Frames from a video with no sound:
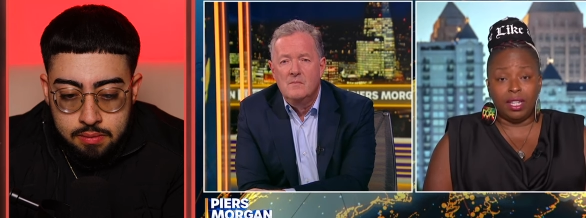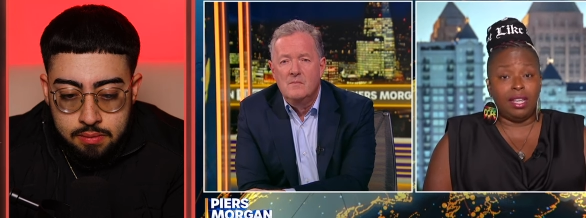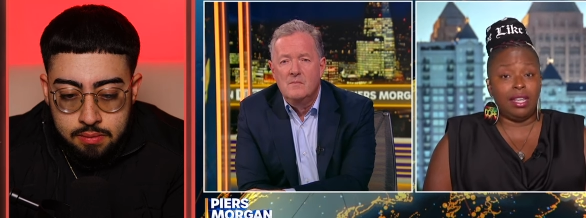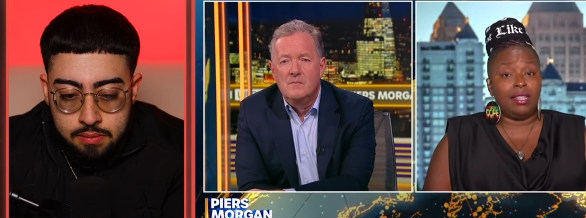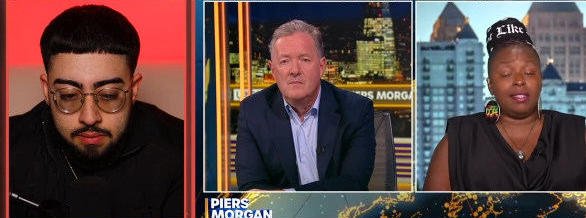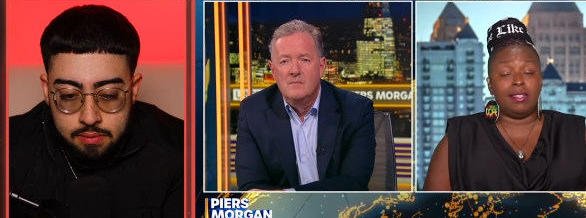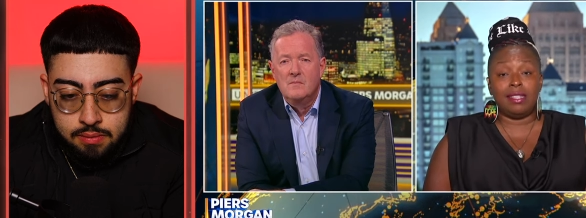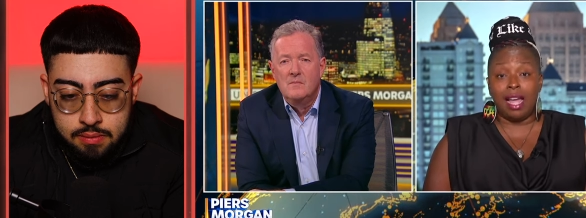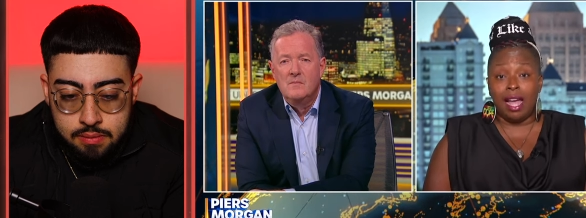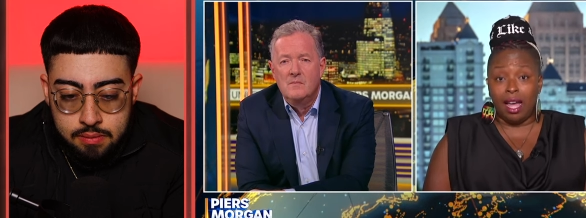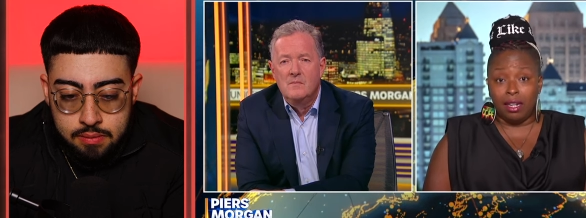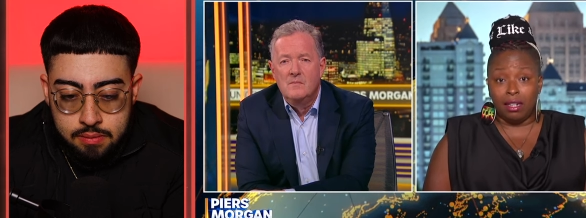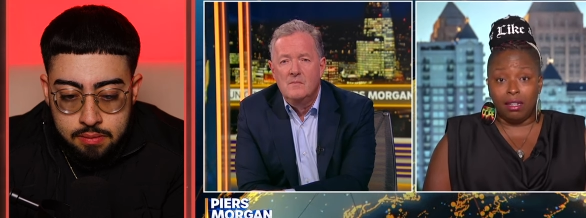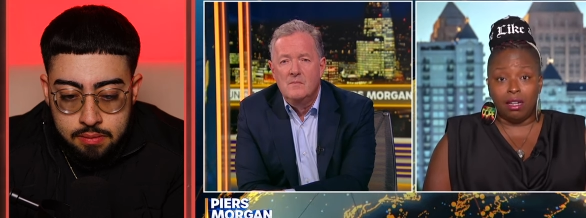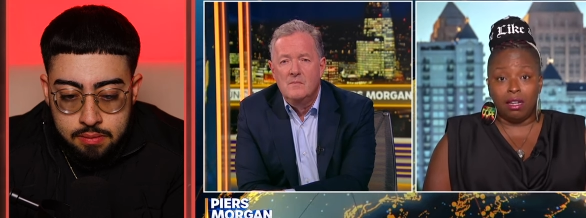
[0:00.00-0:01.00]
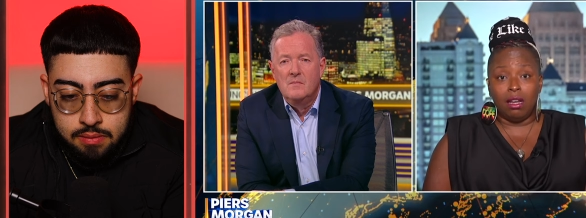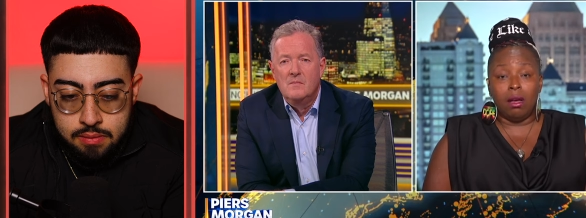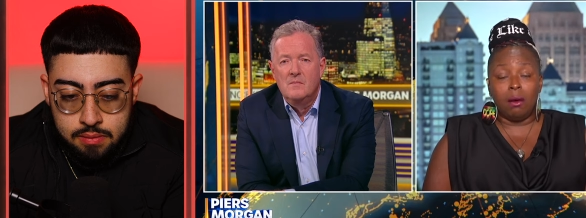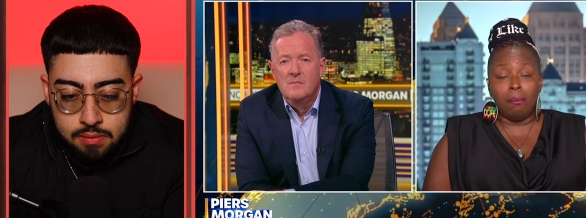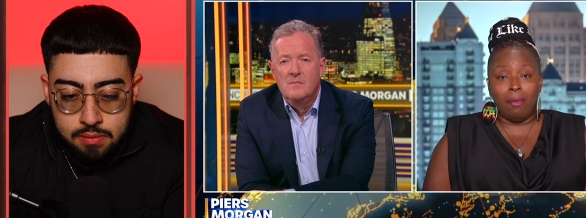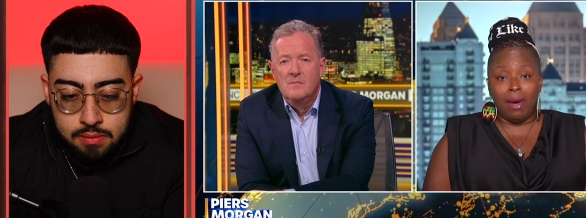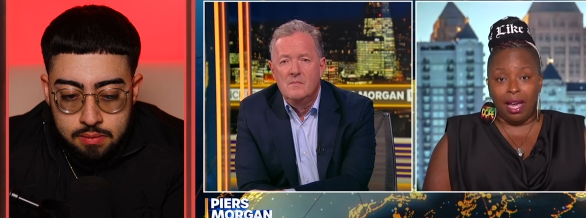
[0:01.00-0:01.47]
Speaker 1: is not
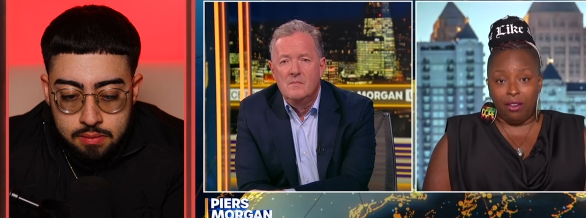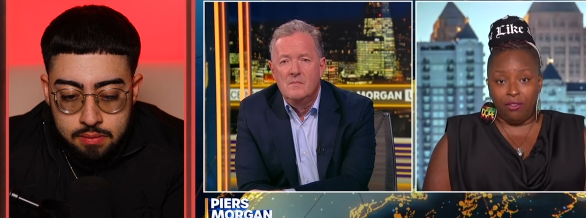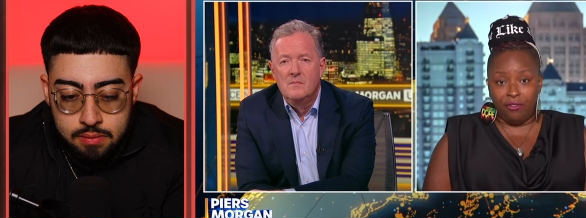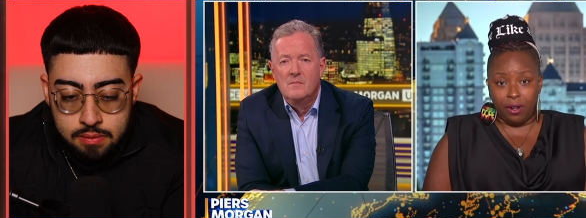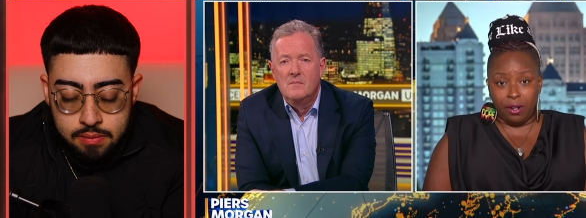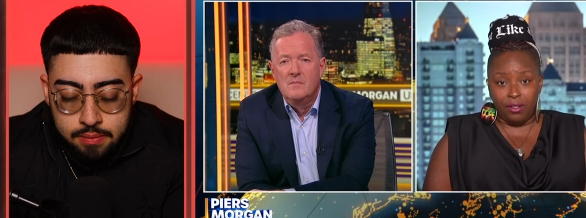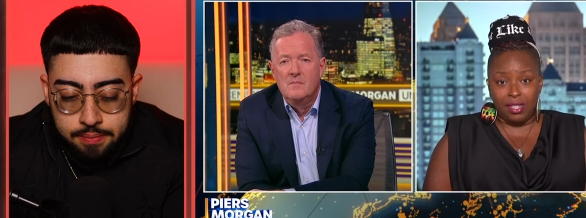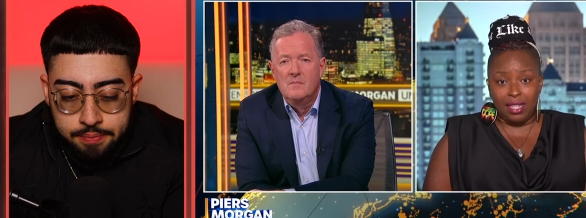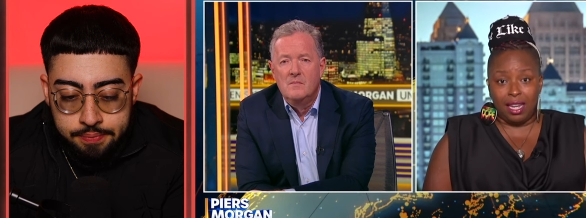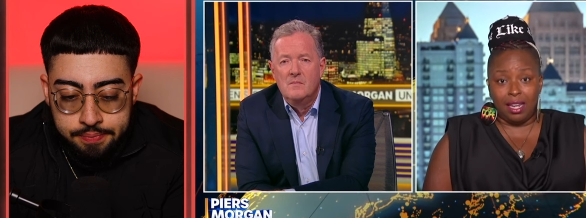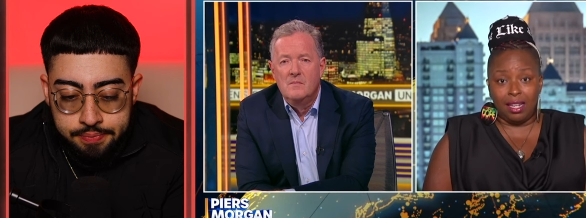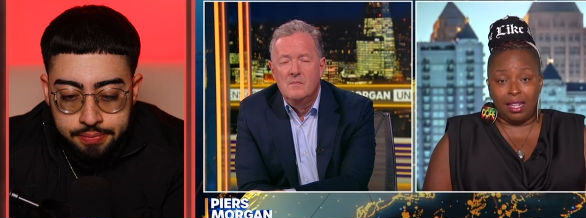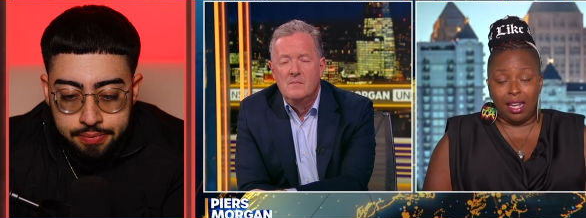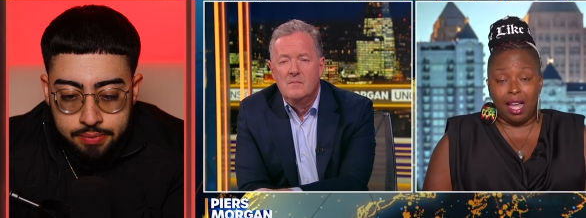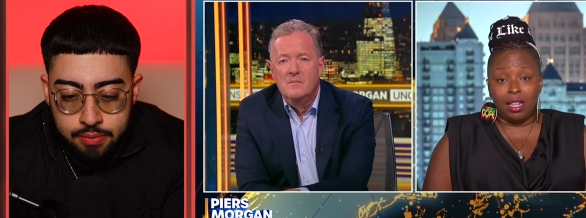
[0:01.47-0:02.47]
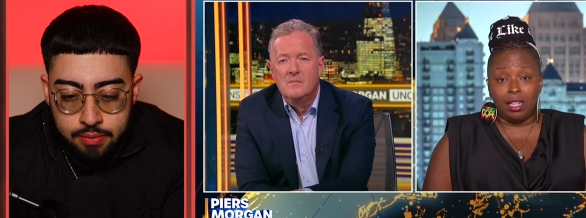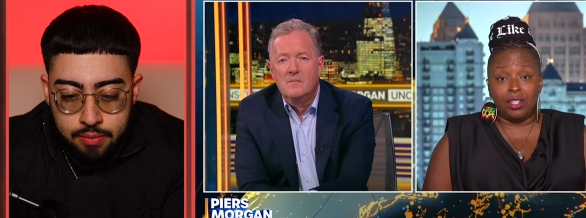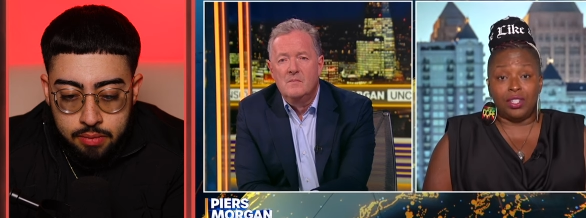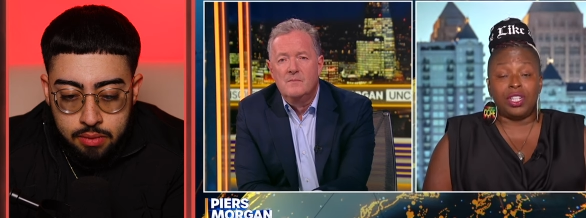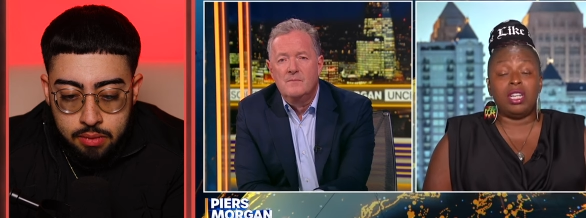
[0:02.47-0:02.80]
my firsthand knowledge,